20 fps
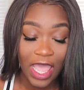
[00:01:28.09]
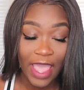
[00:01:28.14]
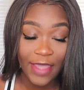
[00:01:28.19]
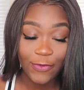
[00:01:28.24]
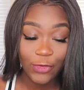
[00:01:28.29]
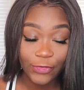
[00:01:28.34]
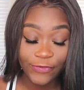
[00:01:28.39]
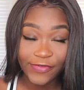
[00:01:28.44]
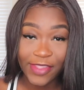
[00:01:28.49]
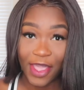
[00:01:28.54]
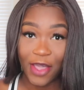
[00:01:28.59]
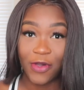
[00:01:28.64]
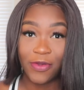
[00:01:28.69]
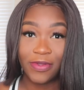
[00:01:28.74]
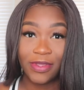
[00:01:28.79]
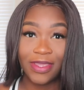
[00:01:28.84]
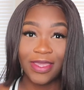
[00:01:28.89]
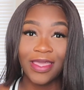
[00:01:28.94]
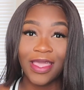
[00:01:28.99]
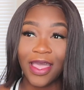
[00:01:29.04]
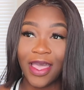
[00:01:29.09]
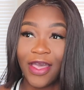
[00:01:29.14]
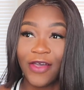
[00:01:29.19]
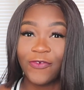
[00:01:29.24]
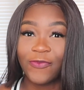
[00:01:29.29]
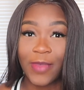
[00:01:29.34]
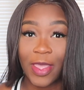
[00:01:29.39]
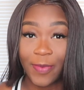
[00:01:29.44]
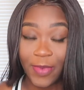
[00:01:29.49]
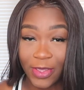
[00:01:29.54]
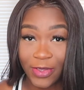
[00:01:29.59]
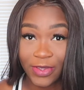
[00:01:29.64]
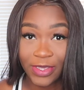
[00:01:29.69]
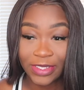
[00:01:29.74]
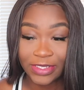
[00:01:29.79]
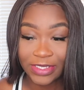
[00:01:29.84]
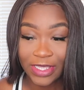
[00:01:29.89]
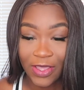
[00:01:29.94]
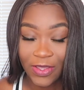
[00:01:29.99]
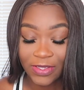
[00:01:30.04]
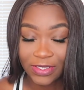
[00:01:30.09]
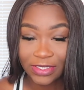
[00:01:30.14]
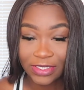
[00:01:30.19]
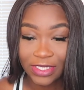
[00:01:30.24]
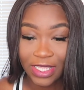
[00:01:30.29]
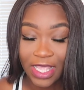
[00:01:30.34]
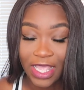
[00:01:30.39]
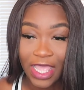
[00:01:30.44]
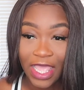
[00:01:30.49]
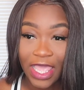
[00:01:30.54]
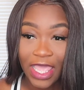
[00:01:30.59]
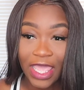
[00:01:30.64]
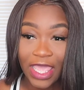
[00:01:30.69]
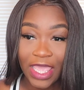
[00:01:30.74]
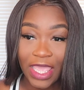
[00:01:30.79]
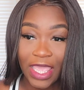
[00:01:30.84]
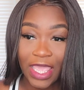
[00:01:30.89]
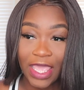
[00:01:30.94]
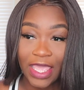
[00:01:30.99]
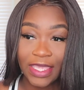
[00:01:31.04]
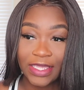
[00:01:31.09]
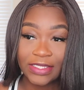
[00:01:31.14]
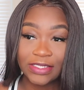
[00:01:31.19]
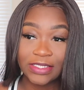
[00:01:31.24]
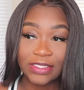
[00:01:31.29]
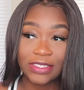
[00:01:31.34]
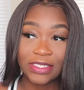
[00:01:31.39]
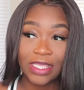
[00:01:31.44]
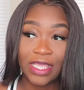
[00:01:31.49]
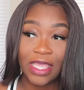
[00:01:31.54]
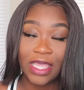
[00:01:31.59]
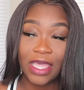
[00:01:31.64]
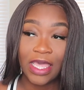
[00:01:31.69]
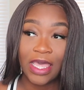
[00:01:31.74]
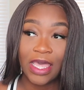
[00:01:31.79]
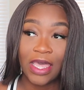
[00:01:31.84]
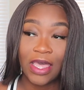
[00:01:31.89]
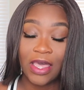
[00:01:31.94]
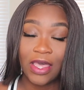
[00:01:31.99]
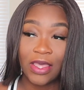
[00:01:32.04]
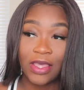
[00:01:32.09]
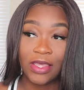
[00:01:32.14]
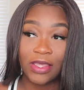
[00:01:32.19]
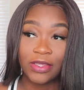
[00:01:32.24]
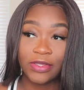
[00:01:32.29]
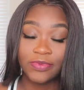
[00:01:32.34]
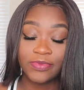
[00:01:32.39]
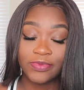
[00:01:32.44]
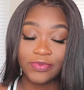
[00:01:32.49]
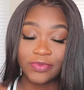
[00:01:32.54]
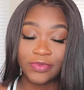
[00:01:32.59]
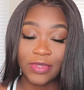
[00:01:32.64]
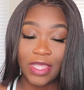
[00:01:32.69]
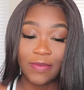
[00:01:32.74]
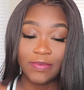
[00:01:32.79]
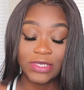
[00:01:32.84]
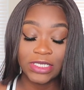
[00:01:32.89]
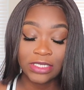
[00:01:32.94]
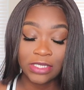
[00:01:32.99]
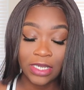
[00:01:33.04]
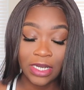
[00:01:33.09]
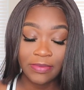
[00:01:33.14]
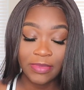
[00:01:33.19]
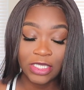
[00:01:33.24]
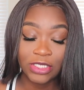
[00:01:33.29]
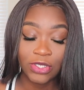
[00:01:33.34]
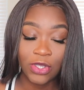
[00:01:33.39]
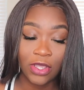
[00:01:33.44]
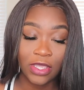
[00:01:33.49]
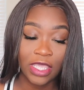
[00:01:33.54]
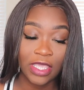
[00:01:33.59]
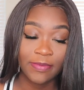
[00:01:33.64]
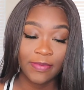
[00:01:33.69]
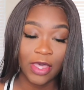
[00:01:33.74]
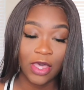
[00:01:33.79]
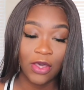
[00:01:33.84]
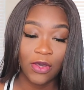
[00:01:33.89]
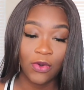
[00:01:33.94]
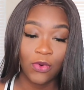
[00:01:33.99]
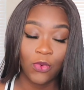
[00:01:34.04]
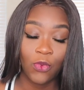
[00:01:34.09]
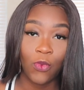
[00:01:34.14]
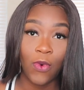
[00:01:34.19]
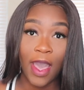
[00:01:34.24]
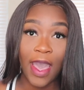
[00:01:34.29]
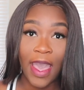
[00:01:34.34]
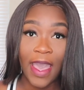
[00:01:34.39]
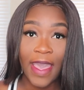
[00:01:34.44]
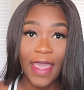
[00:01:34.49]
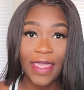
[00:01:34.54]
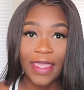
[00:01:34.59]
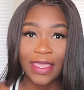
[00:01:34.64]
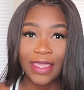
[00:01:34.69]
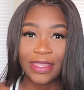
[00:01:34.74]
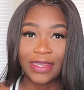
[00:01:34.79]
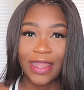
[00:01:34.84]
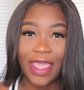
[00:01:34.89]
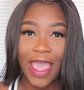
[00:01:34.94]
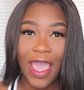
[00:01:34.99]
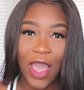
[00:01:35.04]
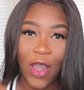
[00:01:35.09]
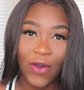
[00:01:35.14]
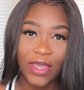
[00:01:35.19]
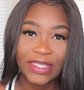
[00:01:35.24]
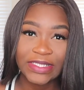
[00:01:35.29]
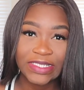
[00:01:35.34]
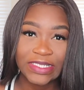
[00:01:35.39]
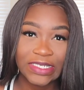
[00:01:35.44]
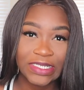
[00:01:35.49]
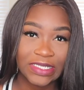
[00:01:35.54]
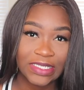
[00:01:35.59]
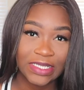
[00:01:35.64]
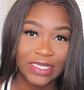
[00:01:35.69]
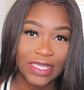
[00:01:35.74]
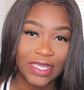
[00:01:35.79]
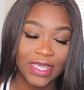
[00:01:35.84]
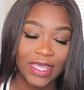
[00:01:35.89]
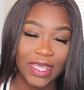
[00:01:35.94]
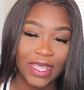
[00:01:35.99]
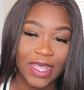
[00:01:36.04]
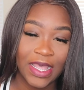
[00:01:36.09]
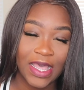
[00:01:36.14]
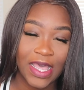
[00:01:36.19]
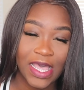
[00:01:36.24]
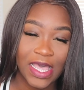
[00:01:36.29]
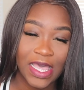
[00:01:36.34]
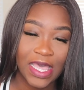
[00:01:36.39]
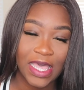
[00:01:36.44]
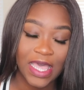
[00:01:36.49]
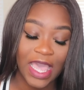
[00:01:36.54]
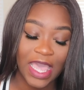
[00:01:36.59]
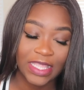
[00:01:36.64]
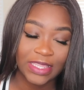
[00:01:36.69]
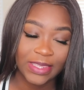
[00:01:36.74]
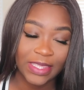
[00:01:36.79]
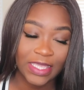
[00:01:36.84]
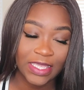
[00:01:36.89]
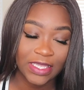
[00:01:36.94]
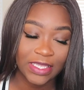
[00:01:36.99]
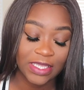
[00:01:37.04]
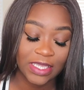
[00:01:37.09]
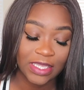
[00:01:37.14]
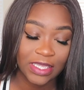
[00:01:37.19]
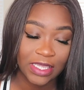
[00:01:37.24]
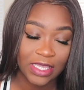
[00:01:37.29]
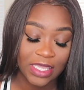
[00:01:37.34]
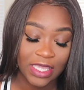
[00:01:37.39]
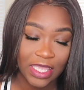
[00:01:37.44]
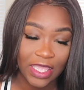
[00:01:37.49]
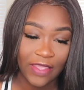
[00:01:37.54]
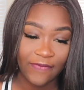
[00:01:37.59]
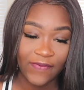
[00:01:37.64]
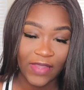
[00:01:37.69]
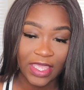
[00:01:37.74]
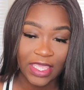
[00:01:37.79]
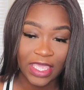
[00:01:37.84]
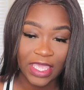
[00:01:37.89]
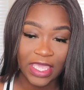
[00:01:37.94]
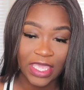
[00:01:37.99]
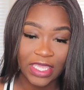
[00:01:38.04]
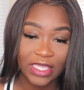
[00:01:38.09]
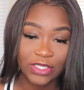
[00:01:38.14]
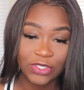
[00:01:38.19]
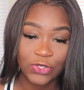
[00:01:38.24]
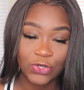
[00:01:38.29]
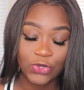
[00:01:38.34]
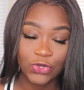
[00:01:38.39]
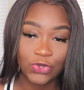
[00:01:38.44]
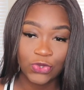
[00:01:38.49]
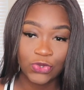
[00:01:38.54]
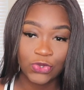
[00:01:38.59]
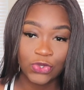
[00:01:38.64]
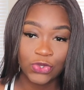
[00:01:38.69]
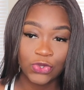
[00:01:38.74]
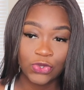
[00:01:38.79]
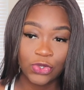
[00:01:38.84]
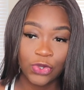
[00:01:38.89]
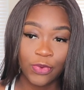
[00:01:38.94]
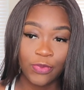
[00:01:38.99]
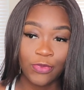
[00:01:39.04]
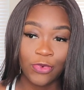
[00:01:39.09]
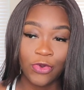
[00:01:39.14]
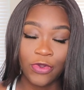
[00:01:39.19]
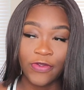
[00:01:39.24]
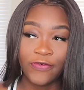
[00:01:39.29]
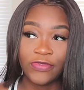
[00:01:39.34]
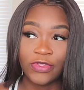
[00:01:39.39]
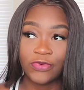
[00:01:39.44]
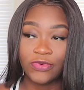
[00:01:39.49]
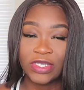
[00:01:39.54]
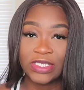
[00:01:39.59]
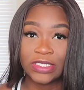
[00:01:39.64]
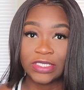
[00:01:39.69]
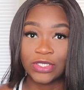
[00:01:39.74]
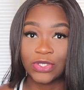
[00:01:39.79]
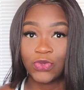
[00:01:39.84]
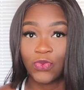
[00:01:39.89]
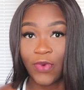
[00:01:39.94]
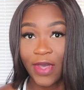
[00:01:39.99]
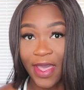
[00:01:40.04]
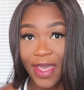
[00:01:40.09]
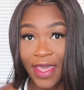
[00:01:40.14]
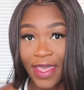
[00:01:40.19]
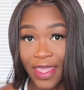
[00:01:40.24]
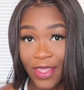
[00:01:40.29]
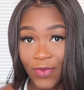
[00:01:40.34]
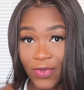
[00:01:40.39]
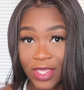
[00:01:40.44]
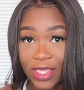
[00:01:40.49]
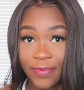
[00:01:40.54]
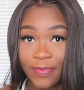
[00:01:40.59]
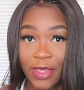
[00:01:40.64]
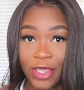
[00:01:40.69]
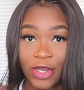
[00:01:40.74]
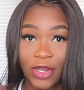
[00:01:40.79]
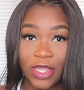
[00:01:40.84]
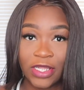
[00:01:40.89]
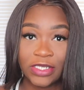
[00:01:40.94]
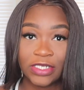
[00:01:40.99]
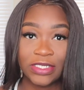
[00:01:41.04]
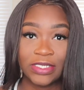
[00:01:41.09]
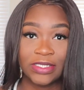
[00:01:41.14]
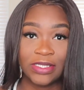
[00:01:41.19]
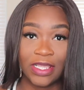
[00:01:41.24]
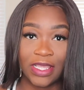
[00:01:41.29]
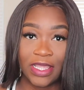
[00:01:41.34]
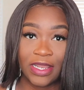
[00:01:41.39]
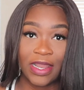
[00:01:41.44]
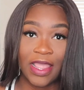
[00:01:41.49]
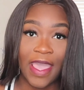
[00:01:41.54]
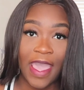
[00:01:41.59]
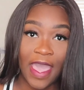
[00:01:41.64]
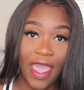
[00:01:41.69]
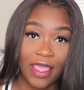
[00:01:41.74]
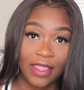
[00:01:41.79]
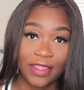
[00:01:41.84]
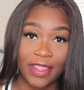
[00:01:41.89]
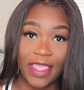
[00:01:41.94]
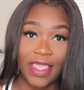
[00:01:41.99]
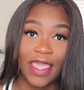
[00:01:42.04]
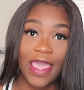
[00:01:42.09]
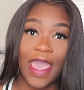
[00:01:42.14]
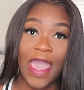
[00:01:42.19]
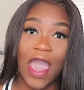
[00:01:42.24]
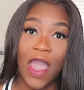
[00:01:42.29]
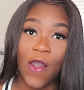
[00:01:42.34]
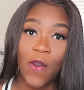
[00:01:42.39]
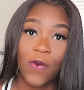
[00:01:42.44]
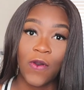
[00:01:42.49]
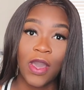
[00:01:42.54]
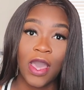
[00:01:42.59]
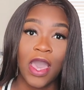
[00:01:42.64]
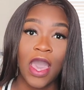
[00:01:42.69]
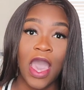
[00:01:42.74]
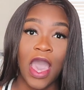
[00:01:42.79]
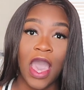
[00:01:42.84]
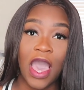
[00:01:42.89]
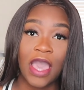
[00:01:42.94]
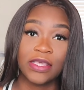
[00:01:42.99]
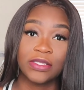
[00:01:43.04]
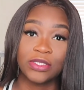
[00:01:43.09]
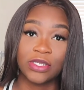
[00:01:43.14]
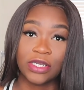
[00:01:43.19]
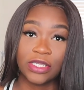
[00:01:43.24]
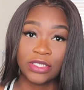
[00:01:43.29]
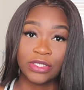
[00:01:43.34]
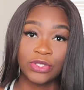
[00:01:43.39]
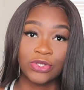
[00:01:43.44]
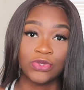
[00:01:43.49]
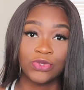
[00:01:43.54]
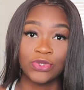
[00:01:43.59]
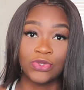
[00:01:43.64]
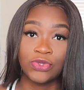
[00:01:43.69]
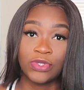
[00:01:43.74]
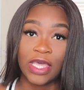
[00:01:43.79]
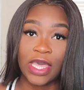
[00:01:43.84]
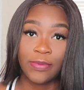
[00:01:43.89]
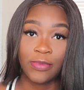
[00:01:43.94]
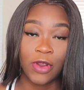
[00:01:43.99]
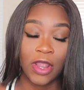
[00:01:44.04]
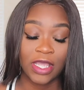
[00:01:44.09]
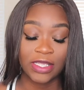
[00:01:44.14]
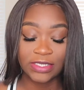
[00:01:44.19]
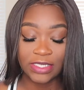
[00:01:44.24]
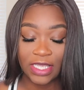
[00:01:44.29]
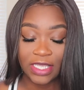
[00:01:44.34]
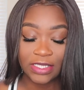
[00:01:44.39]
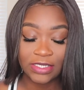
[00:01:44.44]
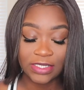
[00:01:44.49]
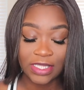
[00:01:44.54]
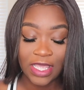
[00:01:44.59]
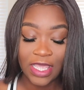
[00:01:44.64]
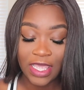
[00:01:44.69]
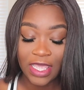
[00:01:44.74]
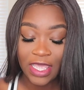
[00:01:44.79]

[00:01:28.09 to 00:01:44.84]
I moved out of my parents' house, and I'm just gonna be talking about why and how I did it. I think if I get into more of the reasons why, we could better understand like how I started to do that process.